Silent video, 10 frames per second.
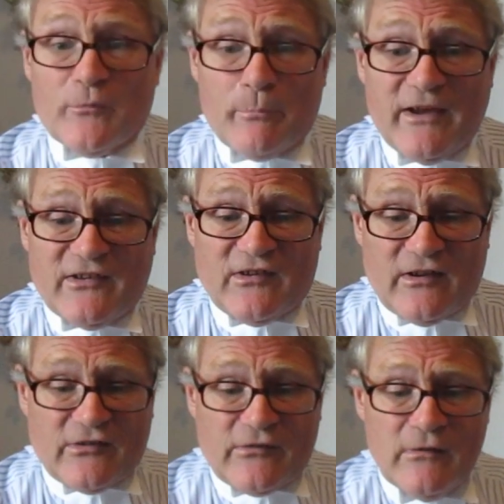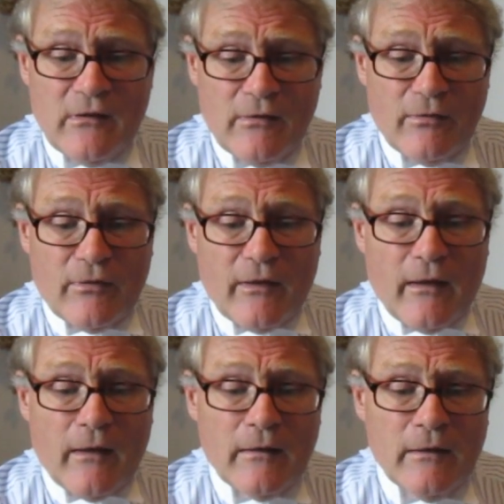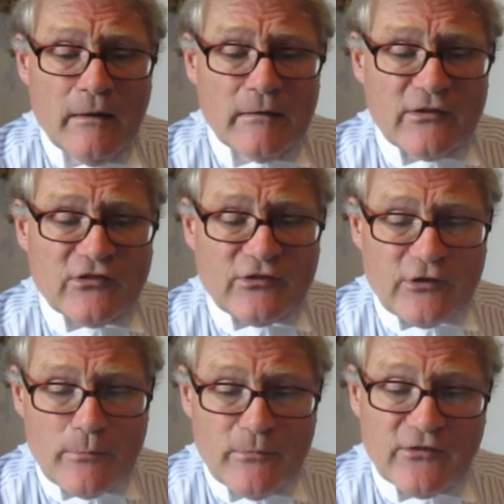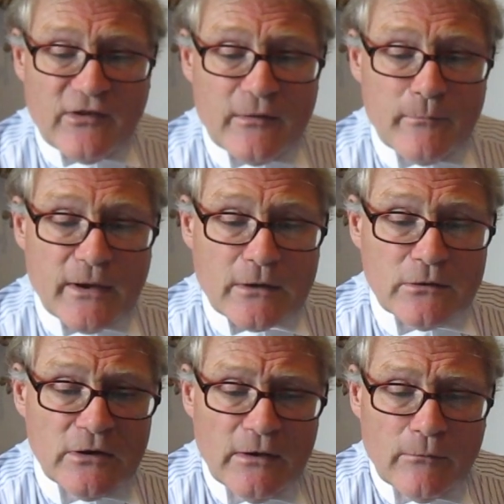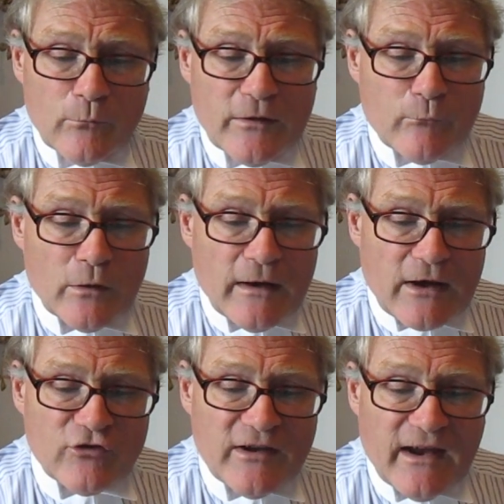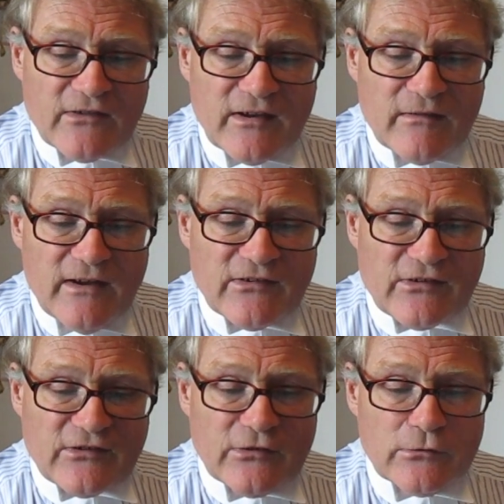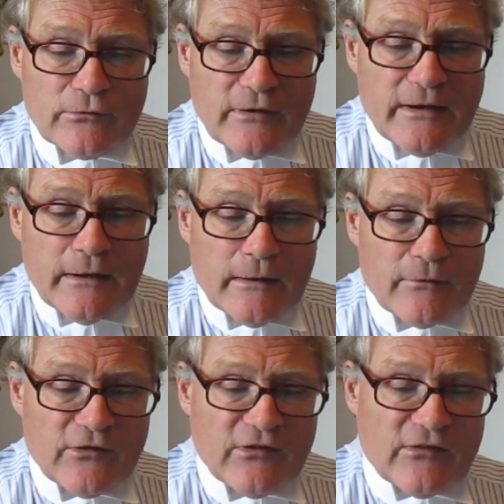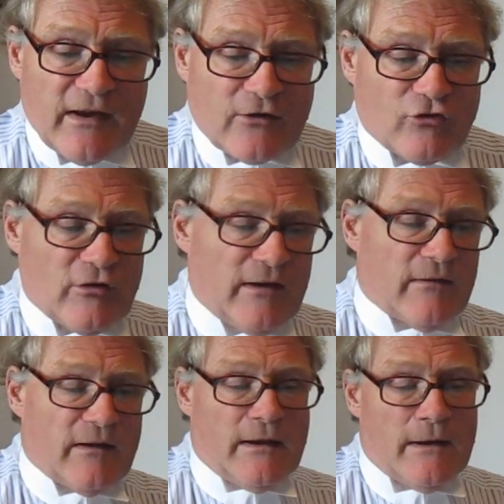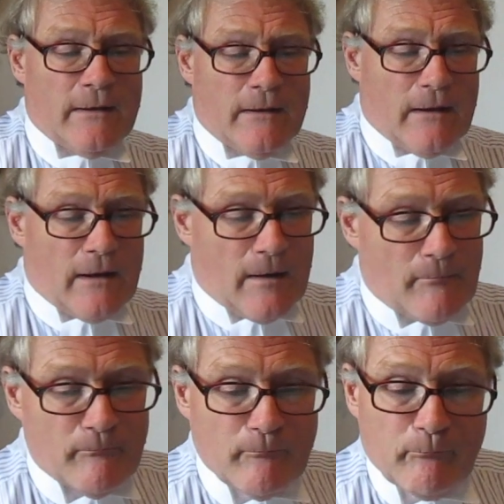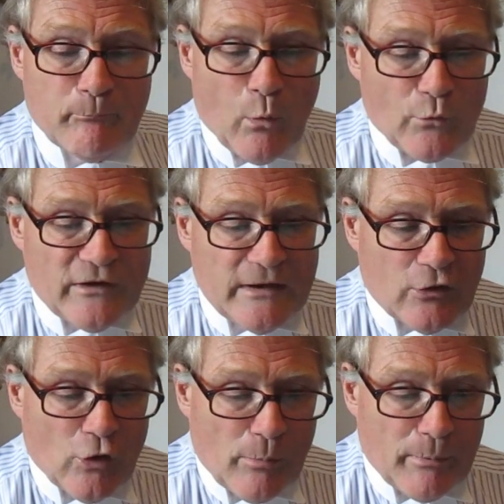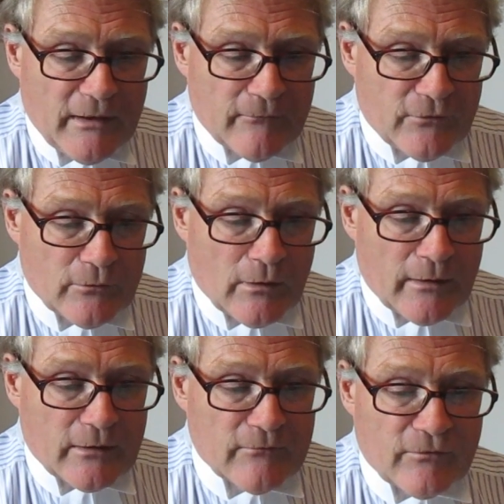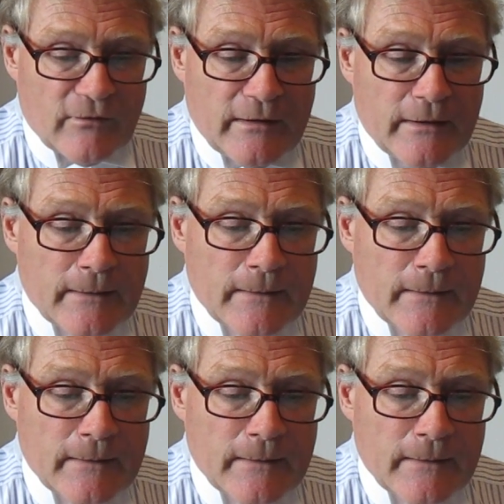the basics there. Let's just open it in the middle. We're actually getting, these are still the, this is actually the body copy, if you like, of the